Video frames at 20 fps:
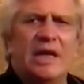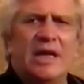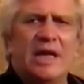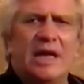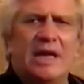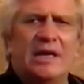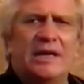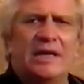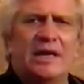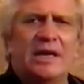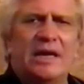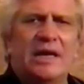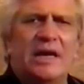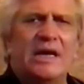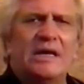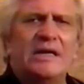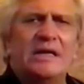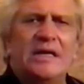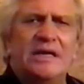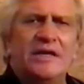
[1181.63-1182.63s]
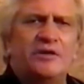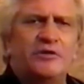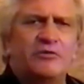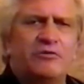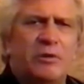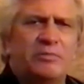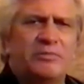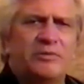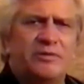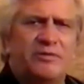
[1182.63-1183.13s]
an
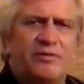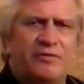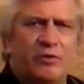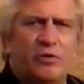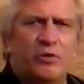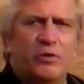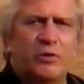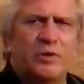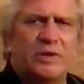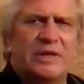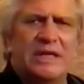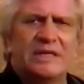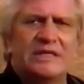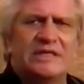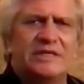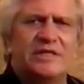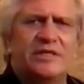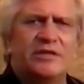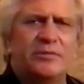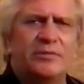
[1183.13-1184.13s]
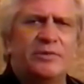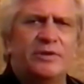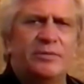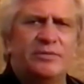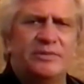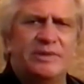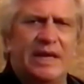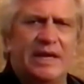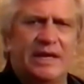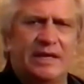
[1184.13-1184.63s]
uninterrupted flow can still be
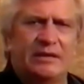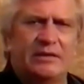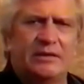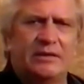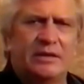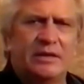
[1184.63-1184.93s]
obtained